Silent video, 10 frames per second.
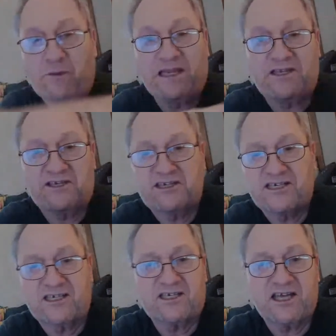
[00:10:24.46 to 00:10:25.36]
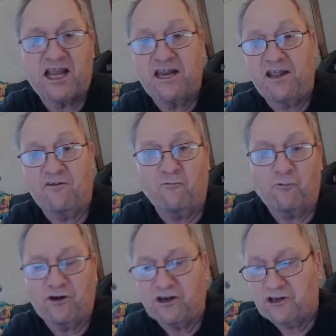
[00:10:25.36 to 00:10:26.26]
would be 10,
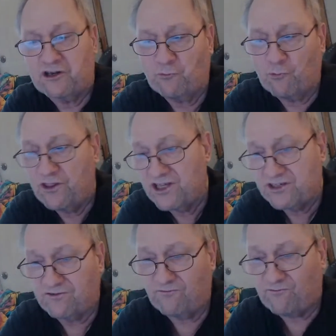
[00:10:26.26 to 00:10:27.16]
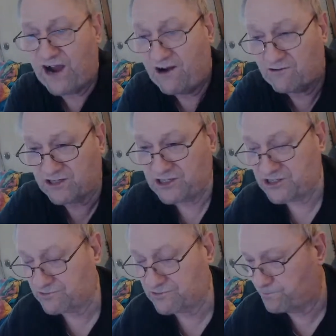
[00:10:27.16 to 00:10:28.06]
when this virus
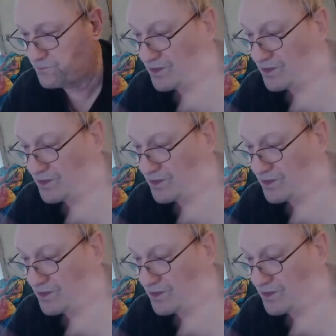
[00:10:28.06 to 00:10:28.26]
is